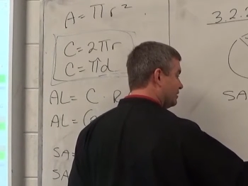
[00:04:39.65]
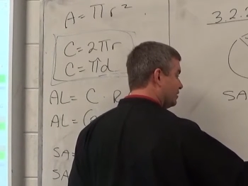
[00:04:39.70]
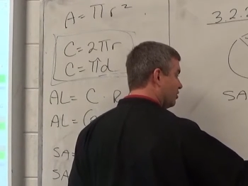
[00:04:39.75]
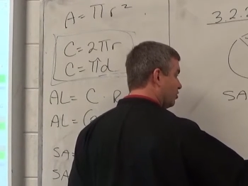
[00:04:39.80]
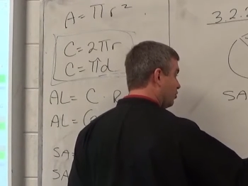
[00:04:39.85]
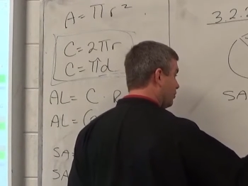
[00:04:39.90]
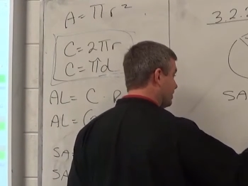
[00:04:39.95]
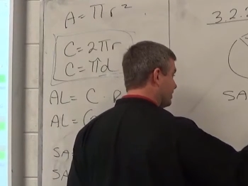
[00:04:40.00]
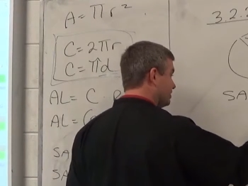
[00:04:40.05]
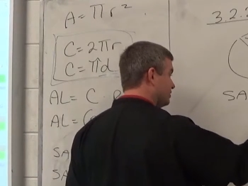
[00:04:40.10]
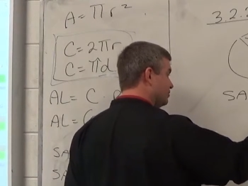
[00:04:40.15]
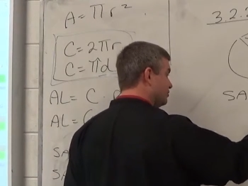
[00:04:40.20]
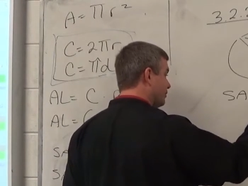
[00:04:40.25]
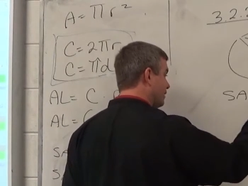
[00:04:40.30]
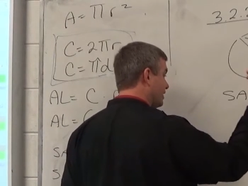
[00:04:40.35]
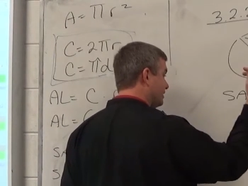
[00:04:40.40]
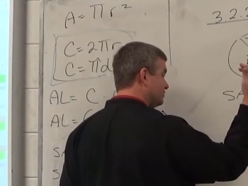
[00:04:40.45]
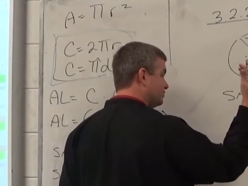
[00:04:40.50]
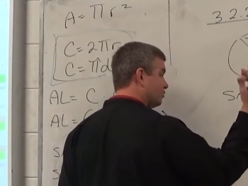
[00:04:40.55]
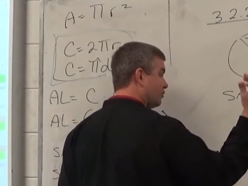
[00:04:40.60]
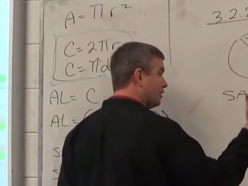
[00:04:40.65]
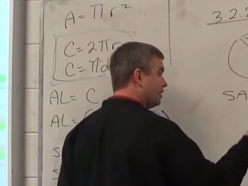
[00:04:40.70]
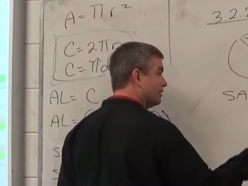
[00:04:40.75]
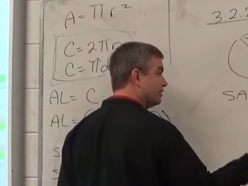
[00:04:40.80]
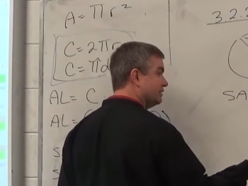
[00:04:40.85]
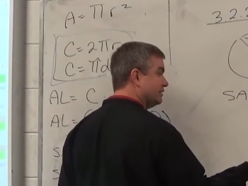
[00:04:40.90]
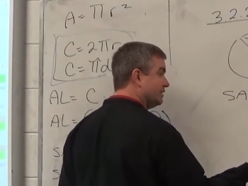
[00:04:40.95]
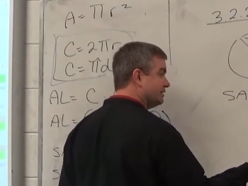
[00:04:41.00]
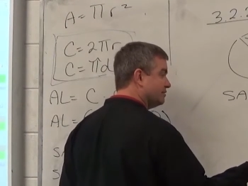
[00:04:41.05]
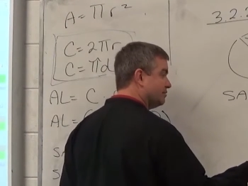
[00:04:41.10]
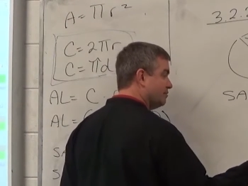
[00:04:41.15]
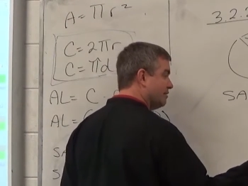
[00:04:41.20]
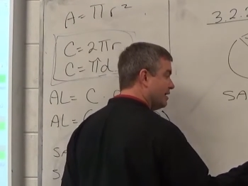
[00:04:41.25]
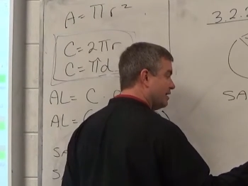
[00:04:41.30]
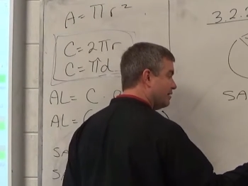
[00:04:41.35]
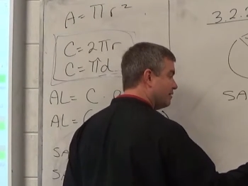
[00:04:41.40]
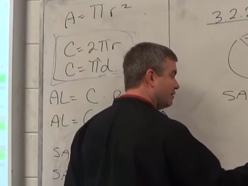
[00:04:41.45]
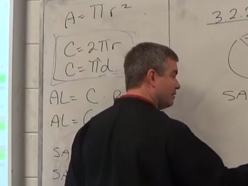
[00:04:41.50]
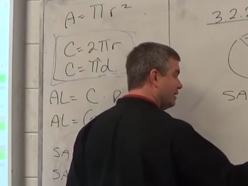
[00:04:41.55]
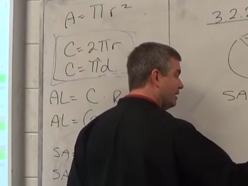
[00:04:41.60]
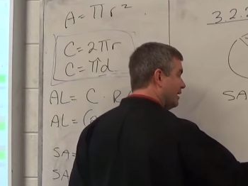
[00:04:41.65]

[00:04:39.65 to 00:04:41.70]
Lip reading: or we could do 8 squared, it doesn't matter,